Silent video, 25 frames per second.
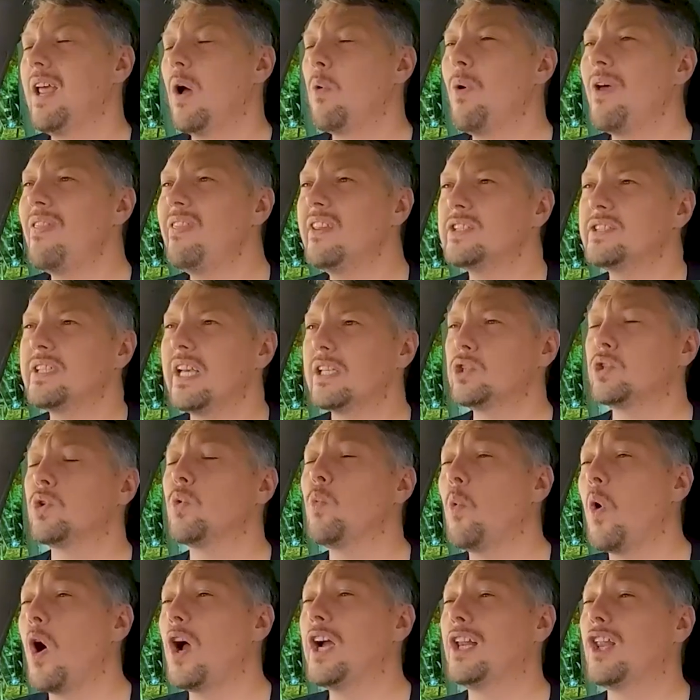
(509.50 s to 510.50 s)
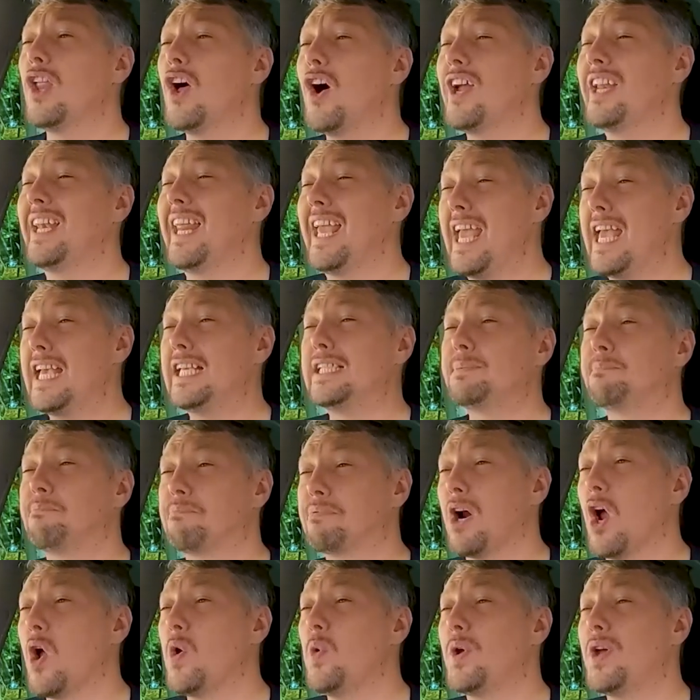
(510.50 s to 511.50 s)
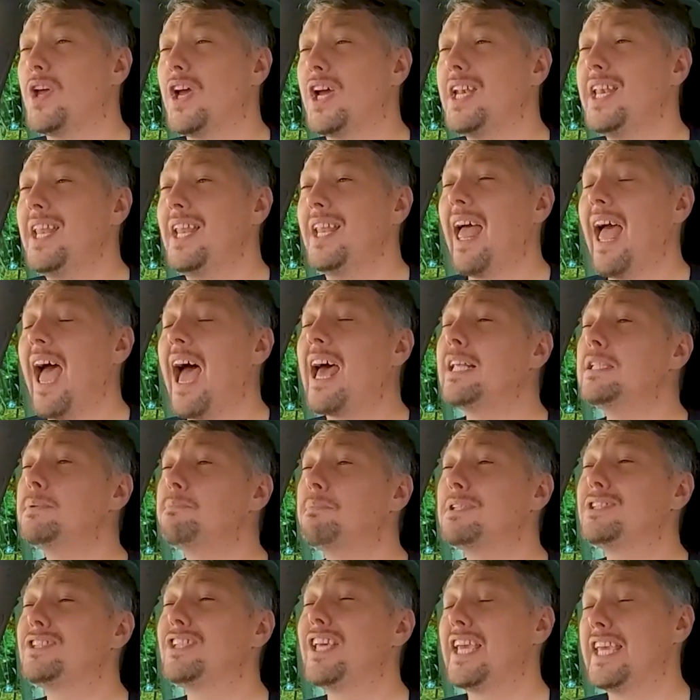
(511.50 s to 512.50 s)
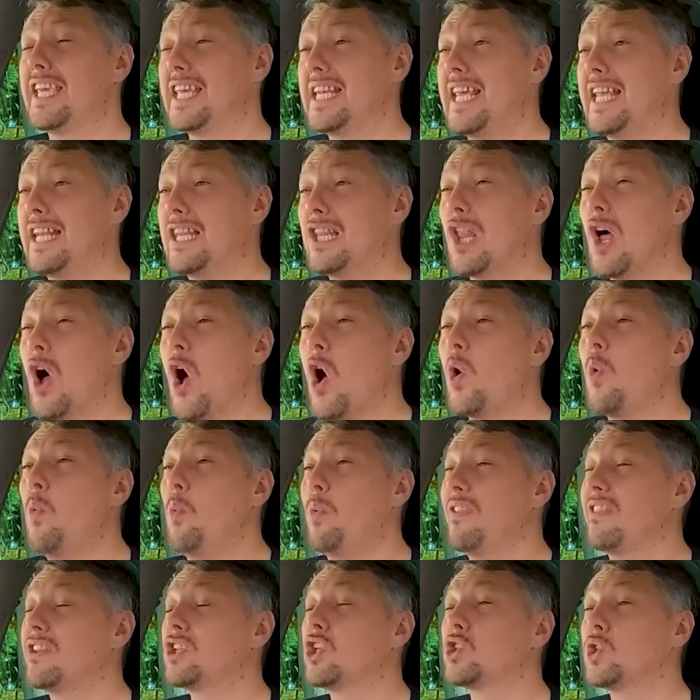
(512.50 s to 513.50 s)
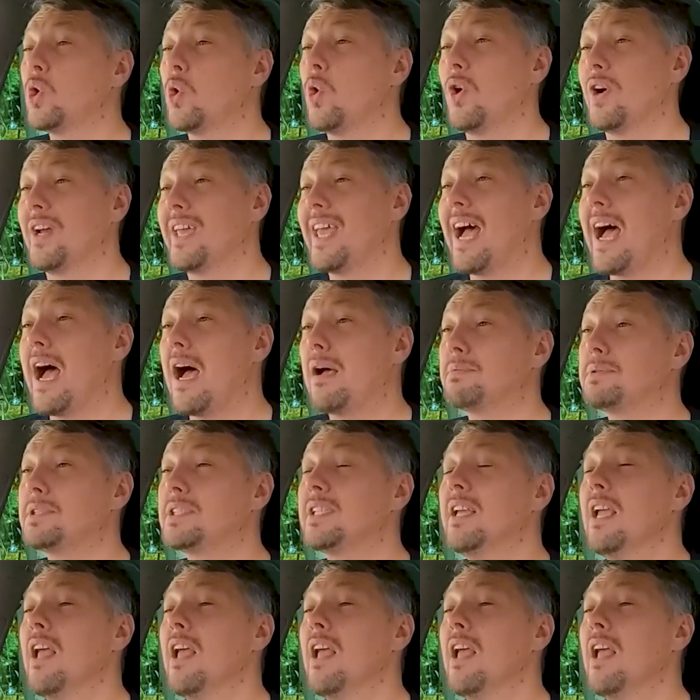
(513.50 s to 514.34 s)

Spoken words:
when the central white line is broken and it's particularly long with short gaps,